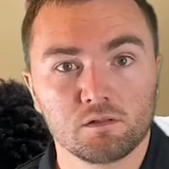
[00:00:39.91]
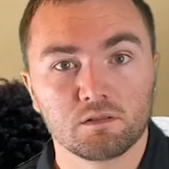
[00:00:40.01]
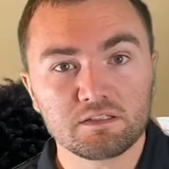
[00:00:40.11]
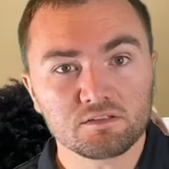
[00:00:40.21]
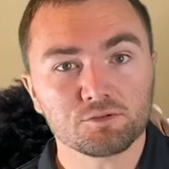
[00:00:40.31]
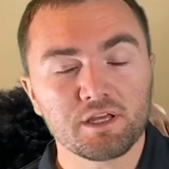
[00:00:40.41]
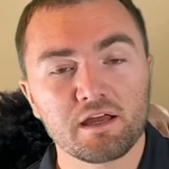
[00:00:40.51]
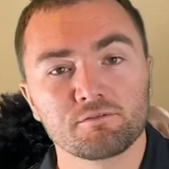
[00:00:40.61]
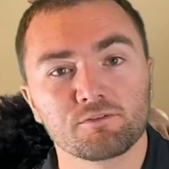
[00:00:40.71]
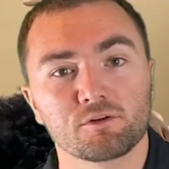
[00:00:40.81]
Let's hold
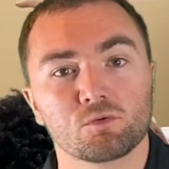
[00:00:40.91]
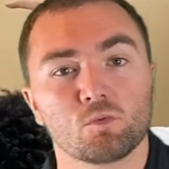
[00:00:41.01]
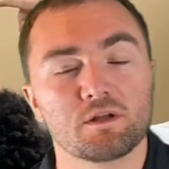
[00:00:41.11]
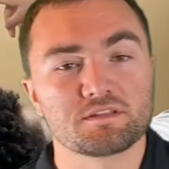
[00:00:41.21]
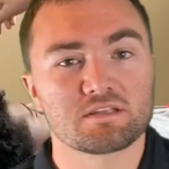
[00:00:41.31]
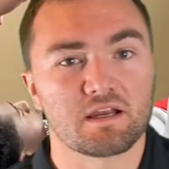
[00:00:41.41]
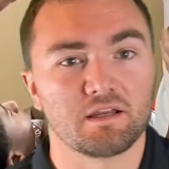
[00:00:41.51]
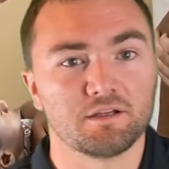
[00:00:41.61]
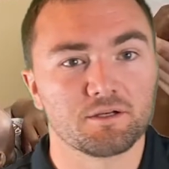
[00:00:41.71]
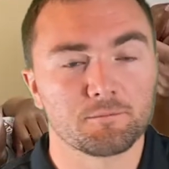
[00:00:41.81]
on for one
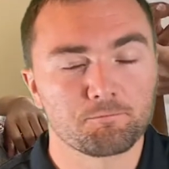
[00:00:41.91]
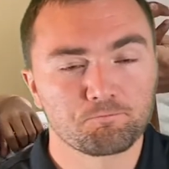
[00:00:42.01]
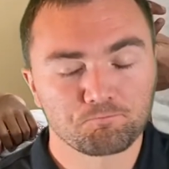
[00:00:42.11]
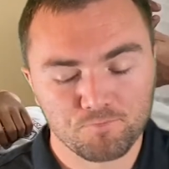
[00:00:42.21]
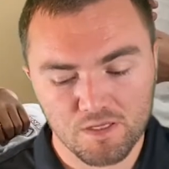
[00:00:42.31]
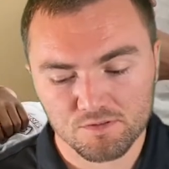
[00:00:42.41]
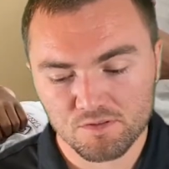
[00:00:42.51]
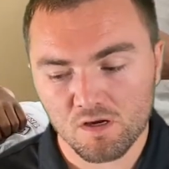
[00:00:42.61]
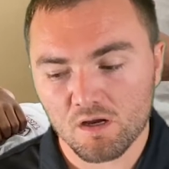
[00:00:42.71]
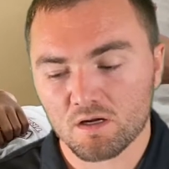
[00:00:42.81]
second here and
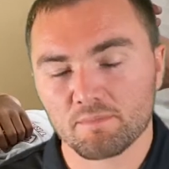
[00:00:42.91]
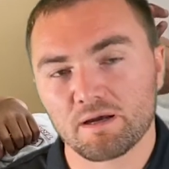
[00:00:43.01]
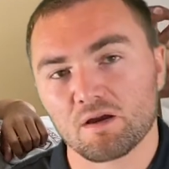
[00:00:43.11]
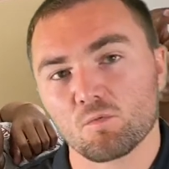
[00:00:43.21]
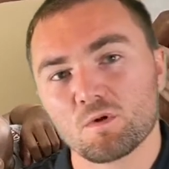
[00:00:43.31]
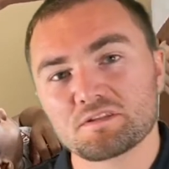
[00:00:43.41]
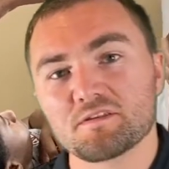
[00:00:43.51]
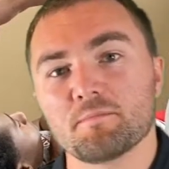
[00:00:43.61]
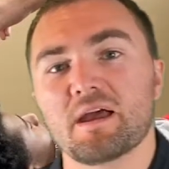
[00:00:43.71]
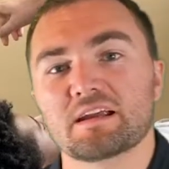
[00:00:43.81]
talk about what's
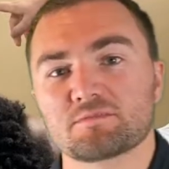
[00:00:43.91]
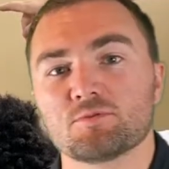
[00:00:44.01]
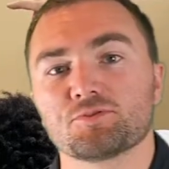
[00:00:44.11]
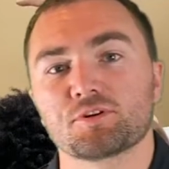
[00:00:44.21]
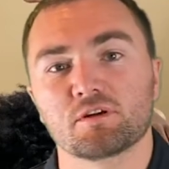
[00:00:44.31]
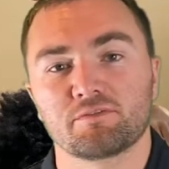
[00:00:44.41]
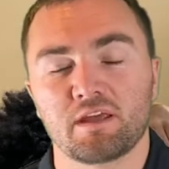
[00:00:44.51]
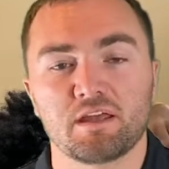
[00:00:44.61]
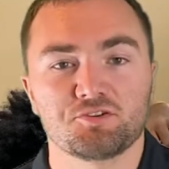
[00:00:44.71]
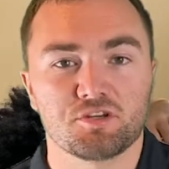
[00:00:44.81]
the maximal nerve
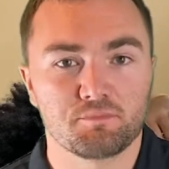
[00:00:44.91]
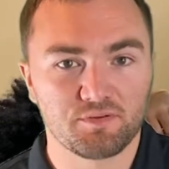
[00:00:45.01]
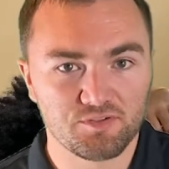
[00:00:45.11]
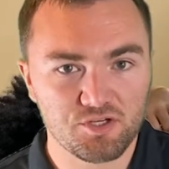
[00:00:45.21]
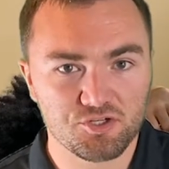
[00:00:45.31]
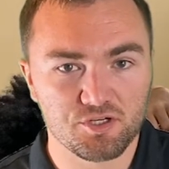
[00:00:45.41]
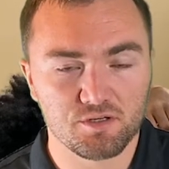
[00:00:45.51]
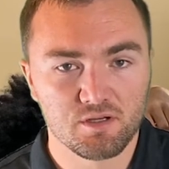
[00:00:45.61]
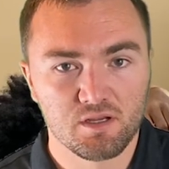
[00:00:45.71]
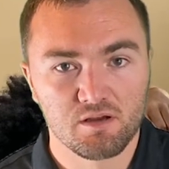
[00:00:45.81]
tension
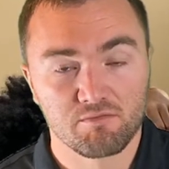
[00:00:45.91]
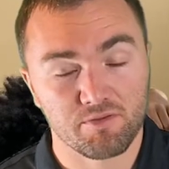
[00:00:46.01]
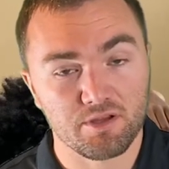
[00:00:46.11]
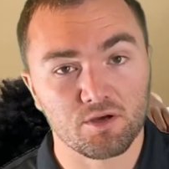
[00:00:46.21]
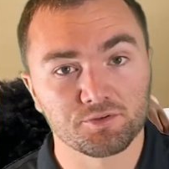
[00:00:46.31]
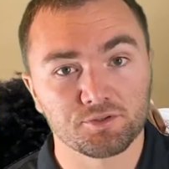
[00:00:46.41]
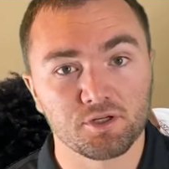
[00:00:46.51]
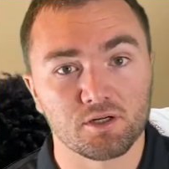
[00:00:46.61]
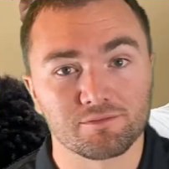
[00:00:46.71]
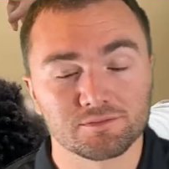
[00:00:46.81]
position for the ulnar
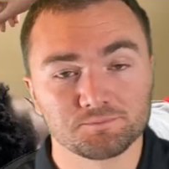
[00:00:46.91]
nerve.